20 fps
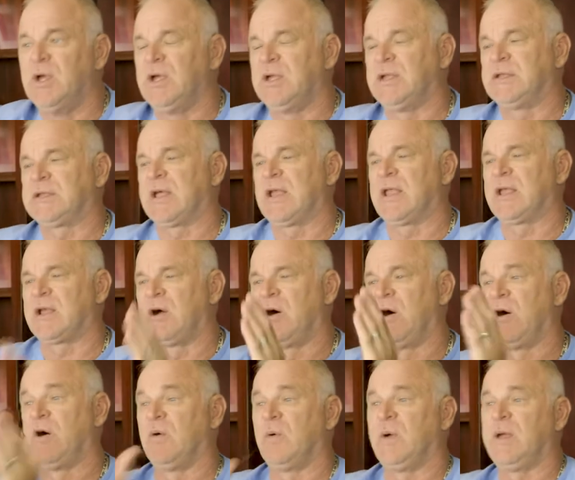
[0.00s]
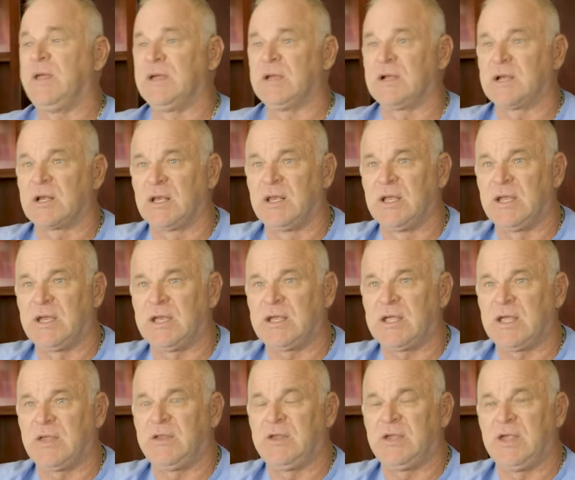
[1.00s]
it's kind of like a hallway in a
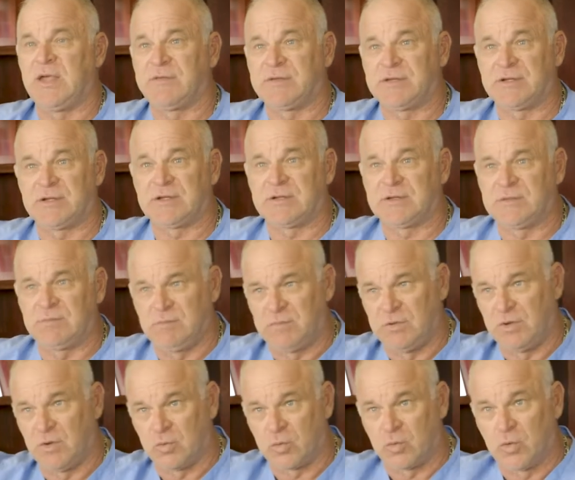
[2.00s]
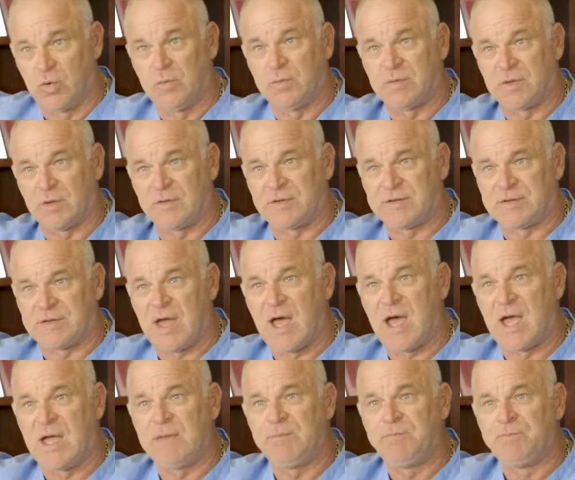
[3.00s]
clinic, and then you have 6 rooms on the
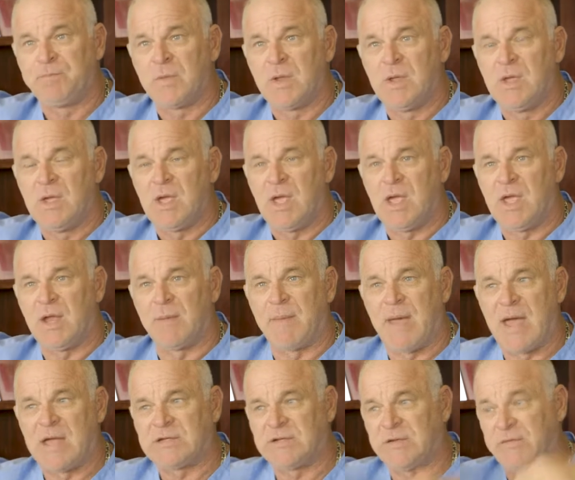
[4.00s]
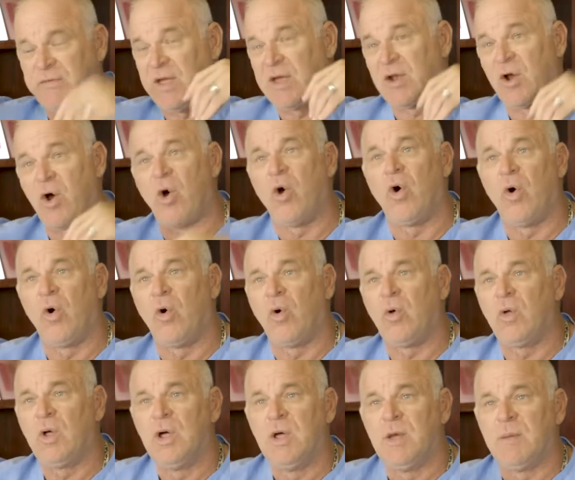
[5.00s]
side. And imagine if you had a
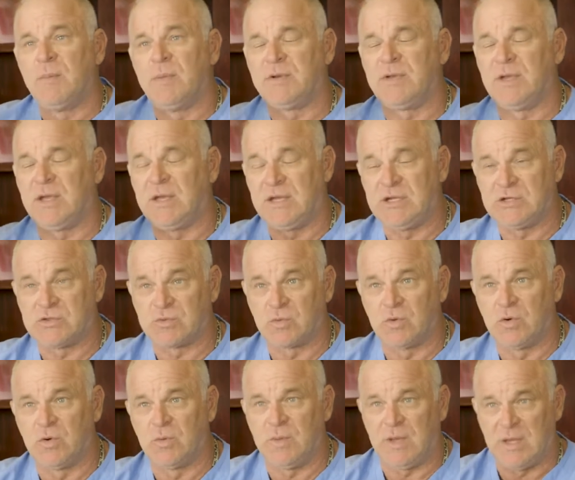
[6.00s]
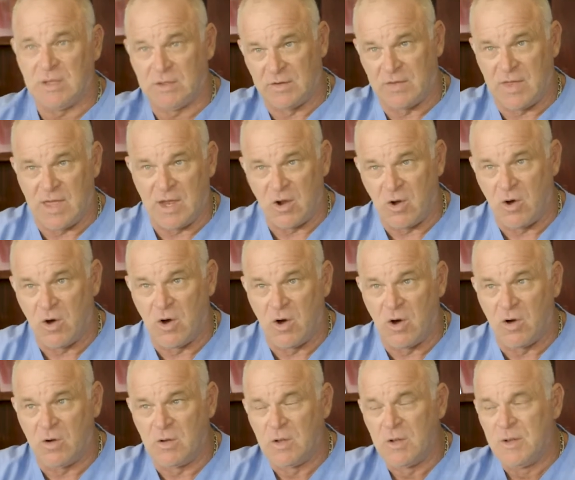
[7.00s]
hole, but in each room into that
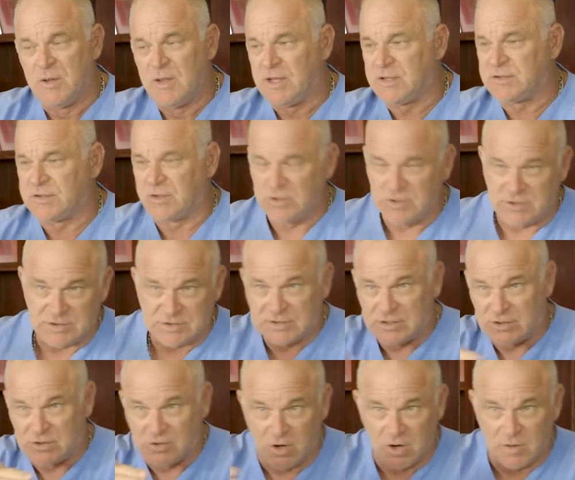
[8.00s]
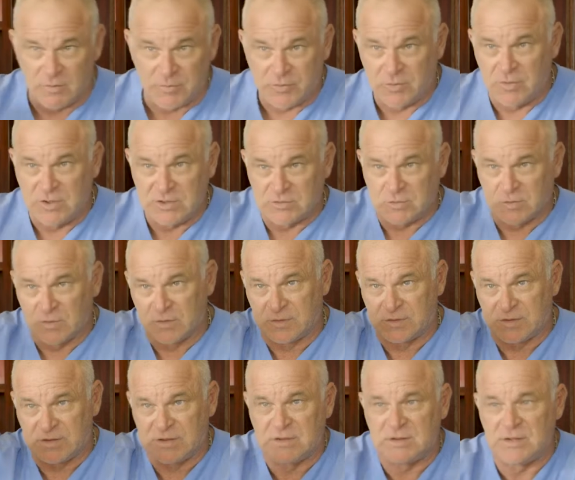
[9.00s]
hole, and so you can stick your arm through each one of
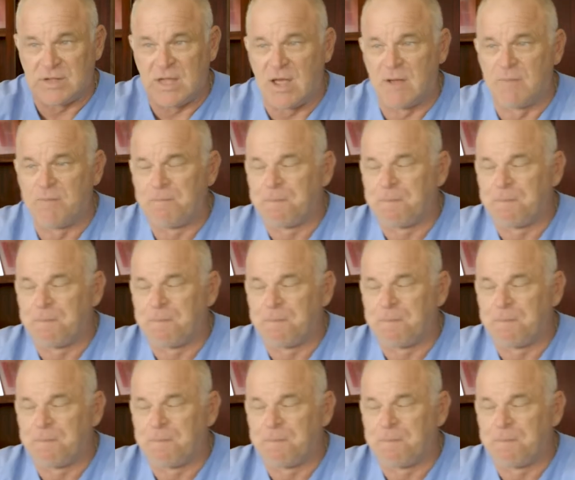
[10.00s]
those things. Now,